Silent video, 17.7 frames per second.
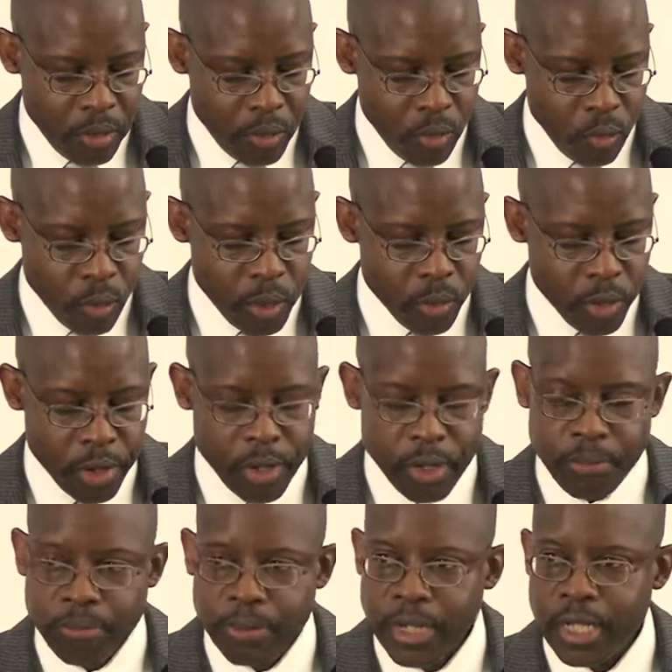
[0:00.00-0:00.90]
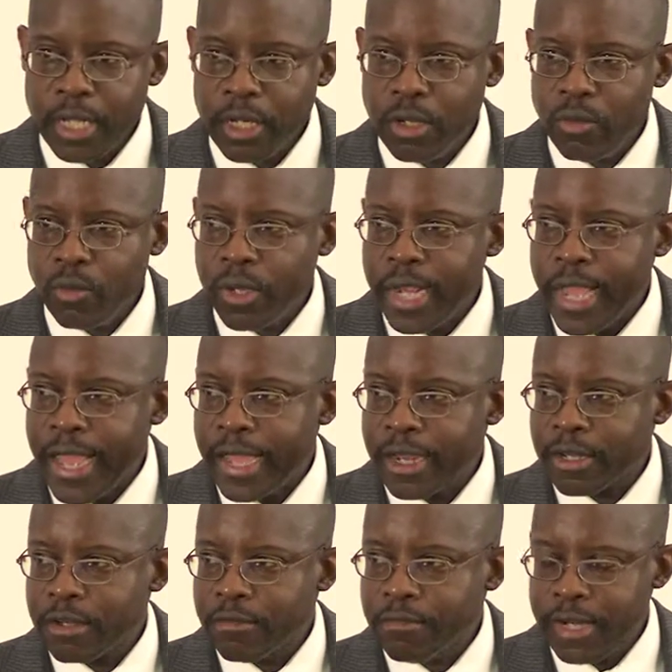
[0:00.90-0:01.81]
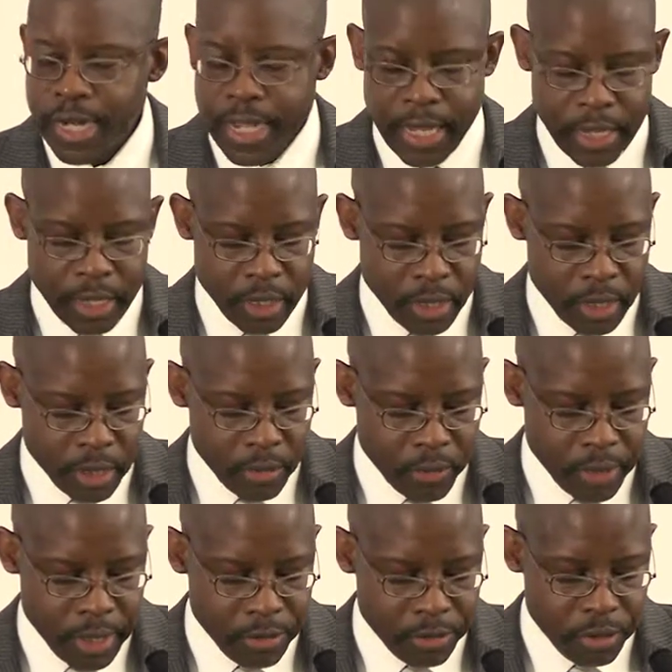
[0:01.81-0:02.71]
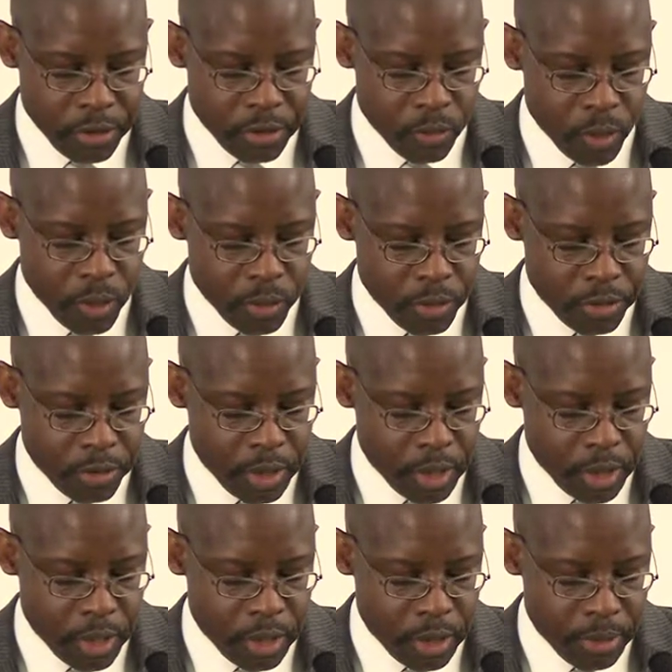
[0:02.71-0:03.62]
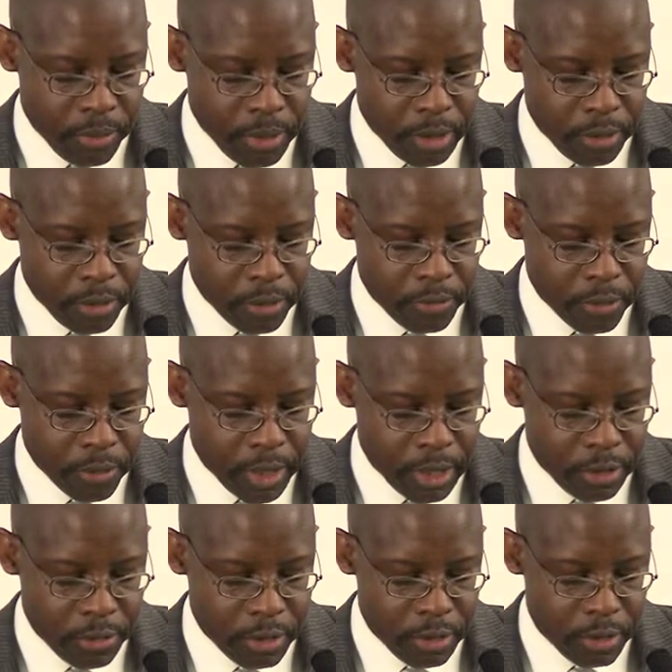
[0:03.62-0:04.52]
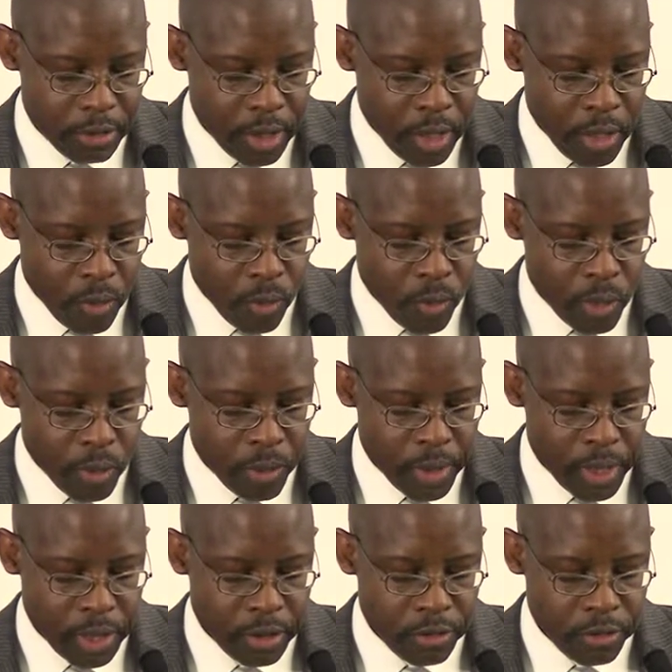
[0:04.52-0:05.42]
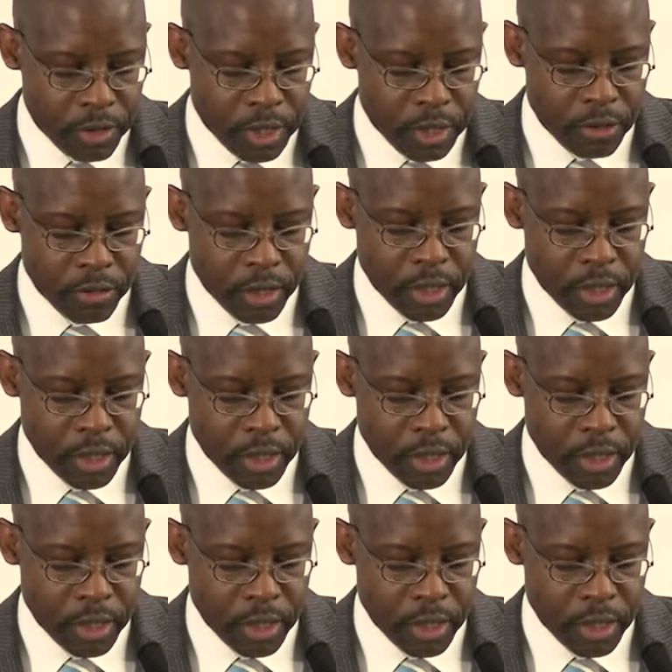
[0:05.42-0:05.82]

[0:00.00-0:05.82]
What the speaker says: We were completely reactive in handling crises. We were still in the midst of crises. We were really seen as